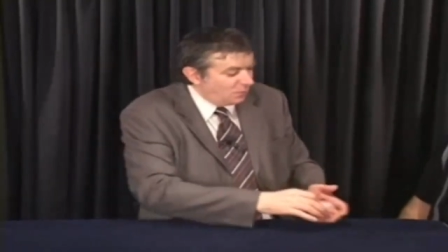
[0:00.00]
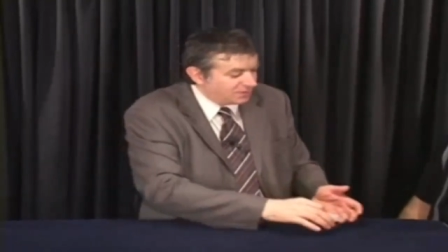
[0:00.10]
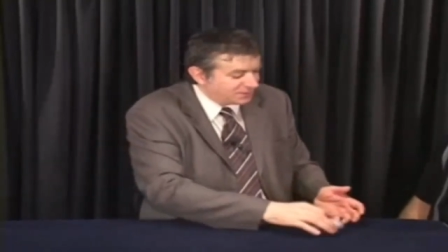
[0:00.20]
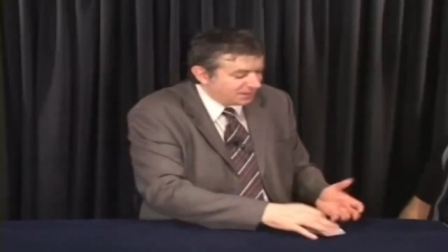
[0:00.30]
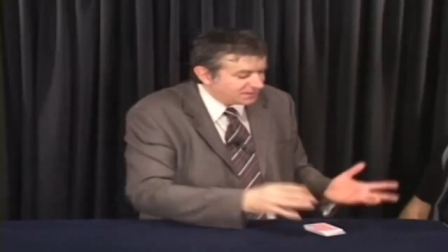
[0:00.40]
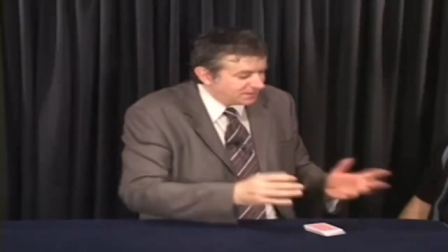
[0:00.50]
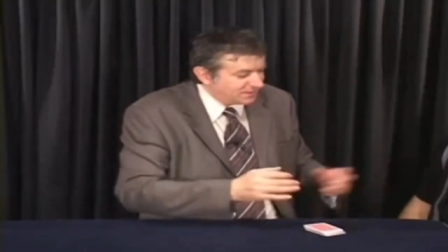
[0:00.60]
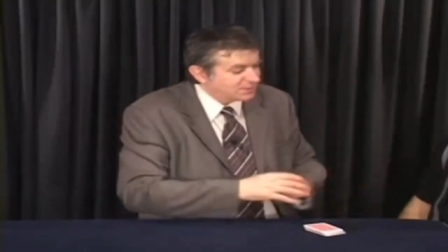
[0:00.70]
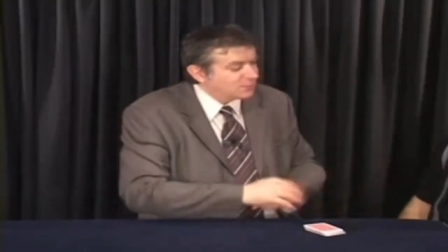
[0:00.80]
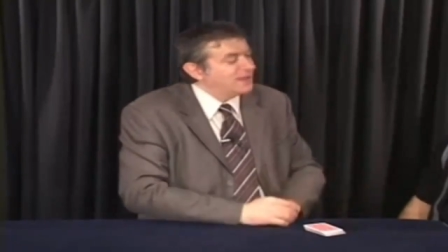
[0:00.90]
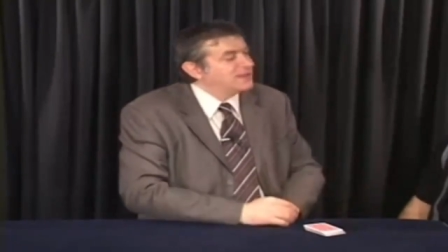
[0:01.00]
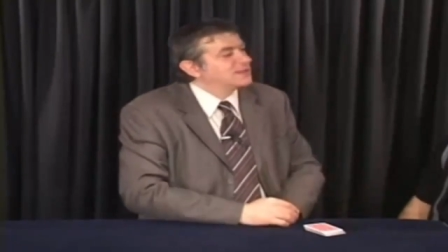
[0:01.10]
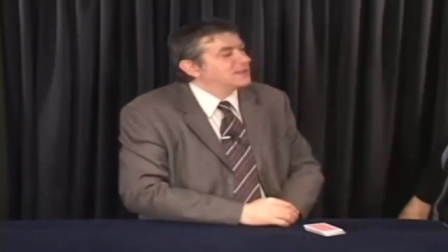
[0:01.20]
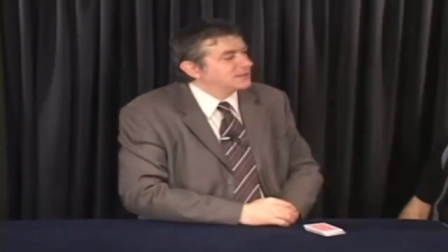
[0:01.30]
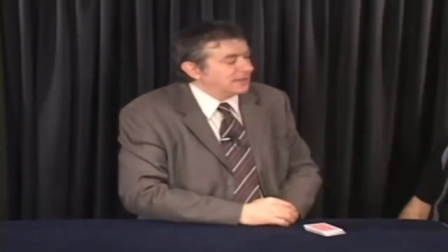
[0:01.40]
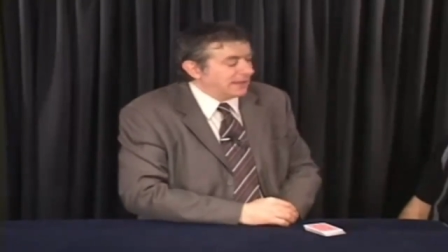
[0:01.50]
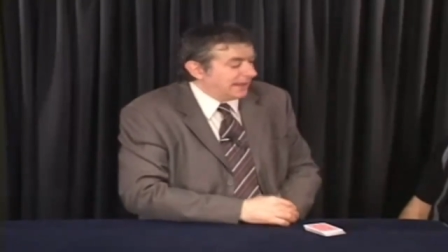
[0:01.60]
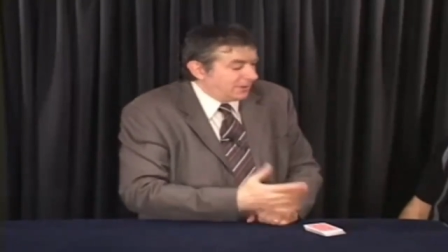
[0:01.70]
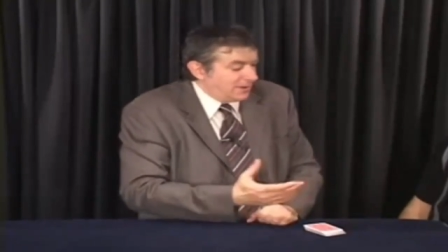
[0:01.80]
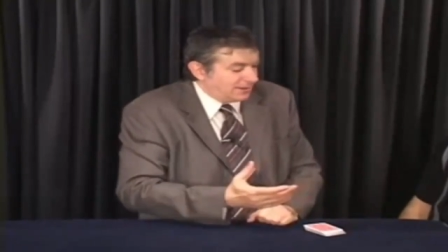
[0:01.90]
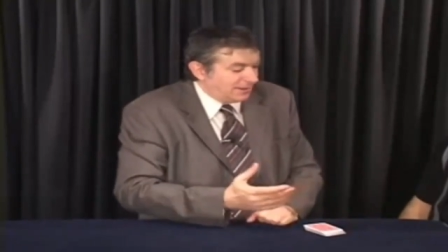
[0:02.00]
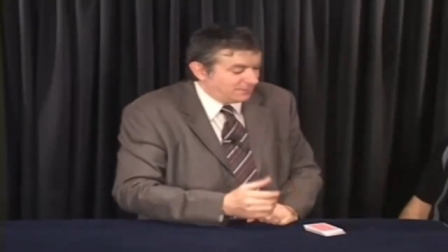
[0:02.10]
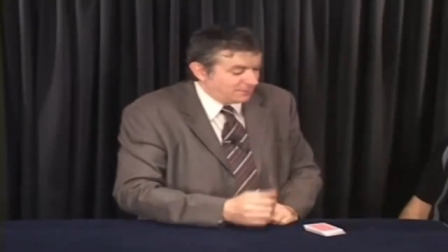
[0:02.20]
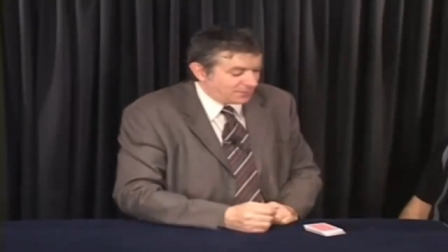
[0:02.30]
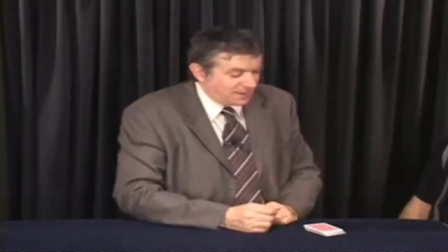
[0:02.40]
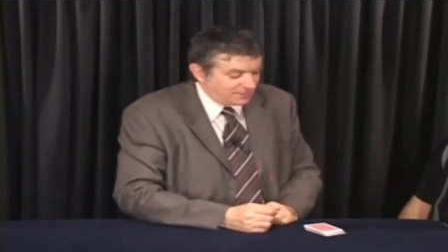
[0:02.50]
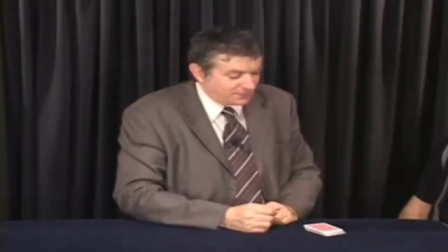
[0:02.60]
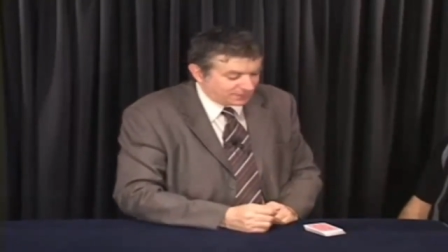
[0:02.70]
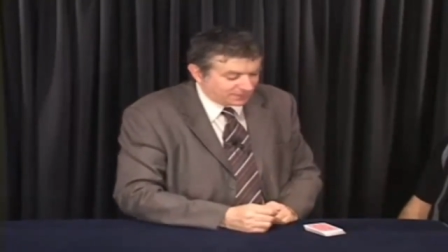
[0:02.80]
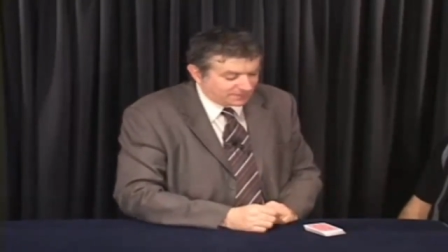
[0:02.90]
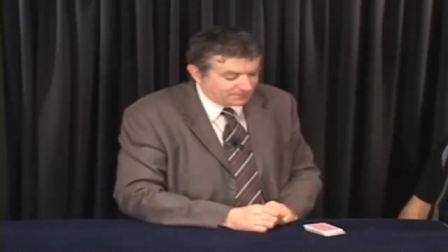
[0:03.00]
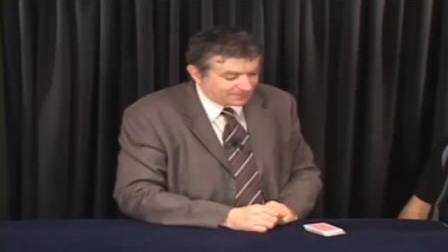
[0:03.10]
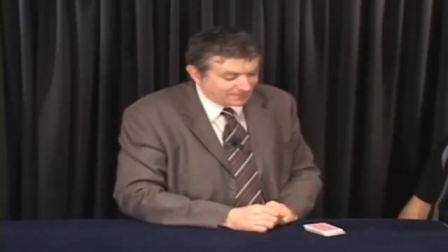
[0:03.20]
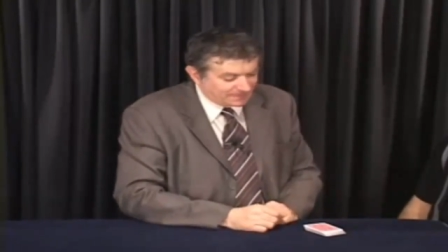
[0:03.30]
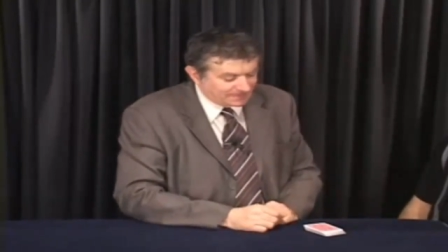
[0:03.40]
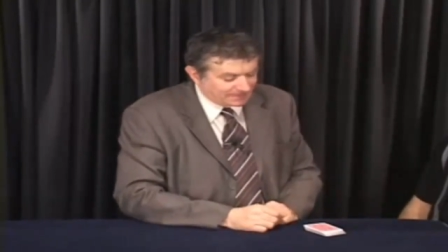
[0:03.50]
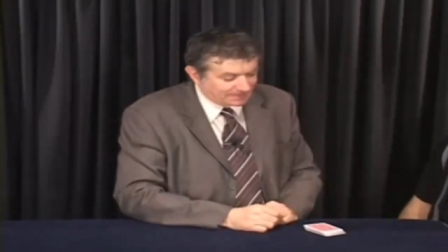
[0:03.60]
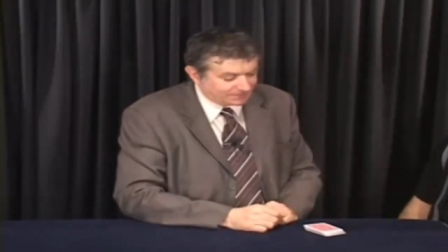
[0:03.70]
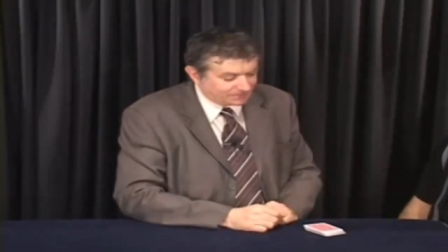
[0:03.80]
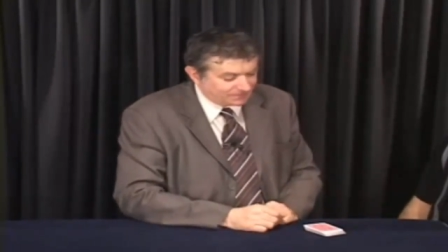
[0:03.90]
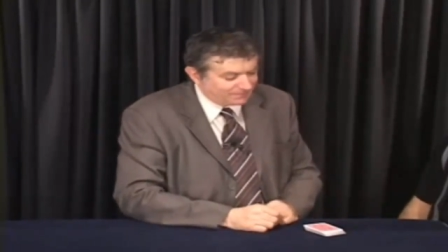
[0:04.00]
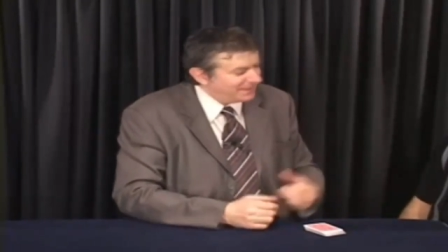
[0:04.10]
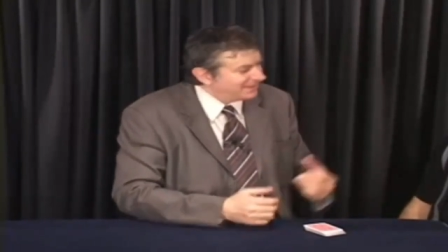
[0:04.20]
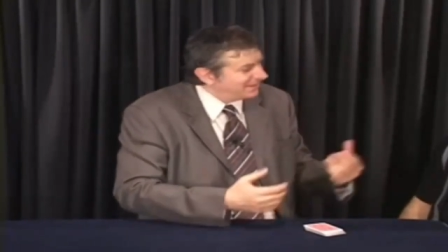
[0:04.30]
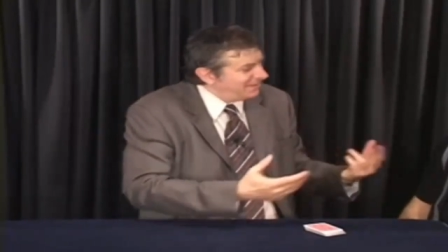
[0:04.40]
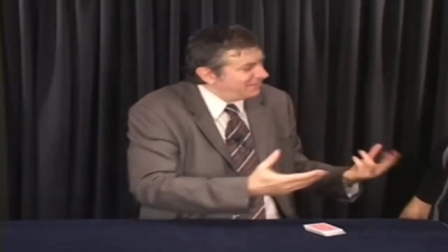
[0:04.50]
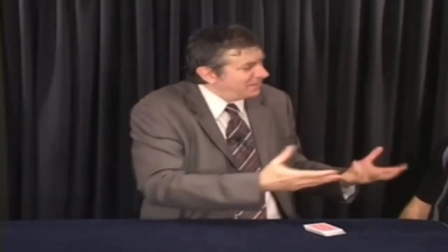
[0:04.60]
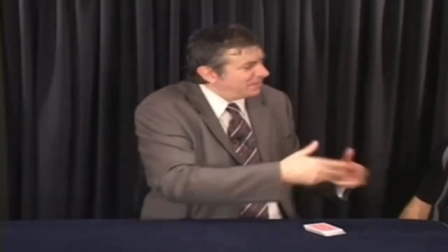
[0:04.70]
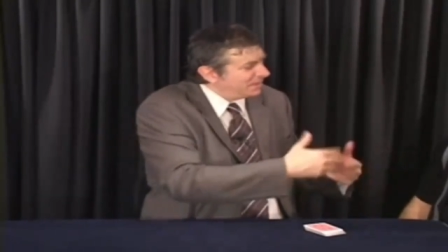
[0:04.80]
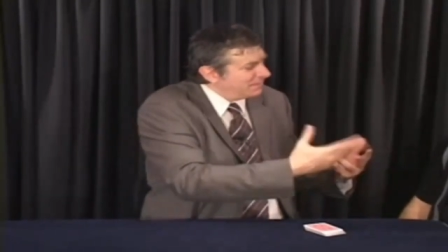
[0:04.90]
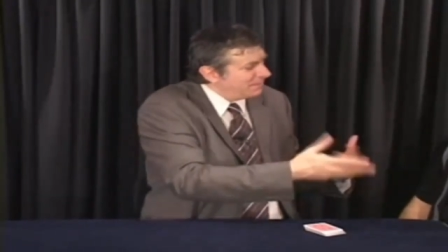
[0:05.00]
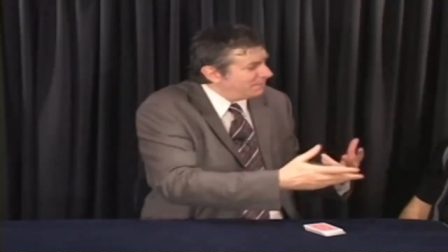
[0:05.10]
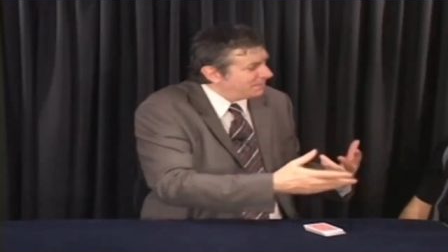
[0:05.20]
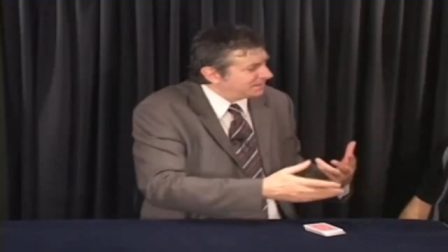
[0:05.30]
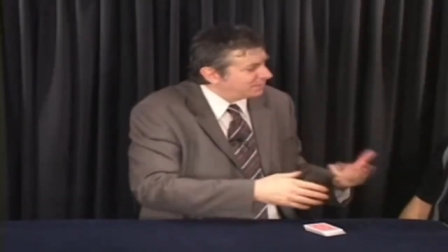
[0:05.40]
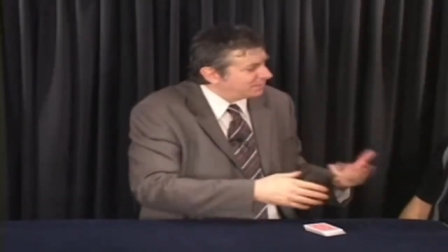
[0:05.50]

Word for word: What six, uh, sweet 16, I cannot even pronounce it. Uh, but everybody remembers that.